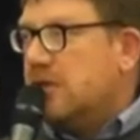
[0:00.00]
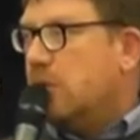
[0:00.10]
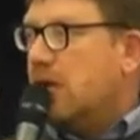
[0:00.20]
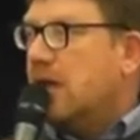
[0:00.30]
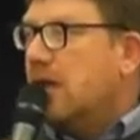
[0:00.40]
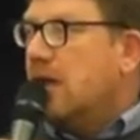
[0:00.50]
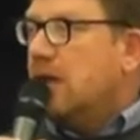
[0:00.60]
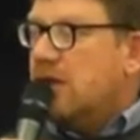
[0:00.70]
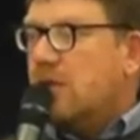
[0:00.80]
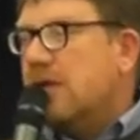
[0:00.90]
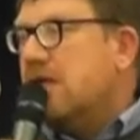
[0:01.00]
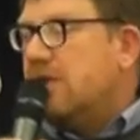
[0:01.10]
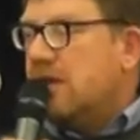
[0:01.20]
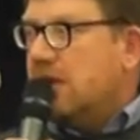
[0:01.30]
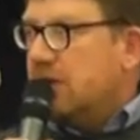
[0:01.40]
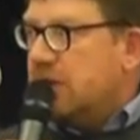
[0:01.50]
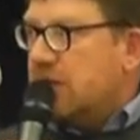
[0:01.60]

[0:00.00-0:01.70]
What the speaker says: somewhere, don't leave it in this